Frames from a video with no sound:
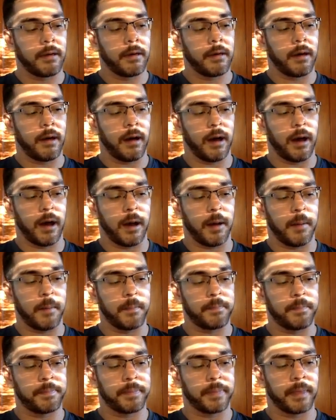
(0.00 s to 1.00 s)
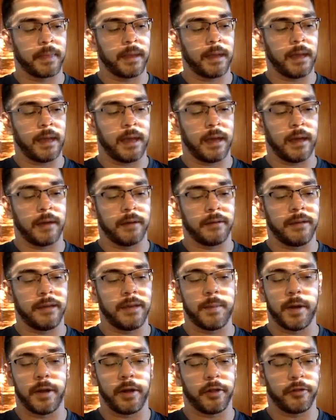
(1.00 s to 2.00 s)
and
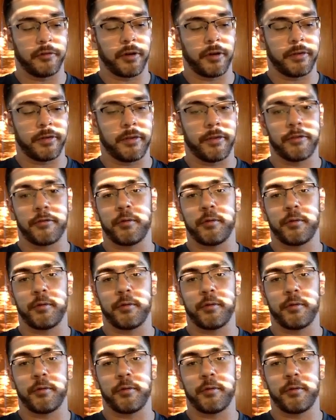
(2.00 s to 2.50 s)
email addresses,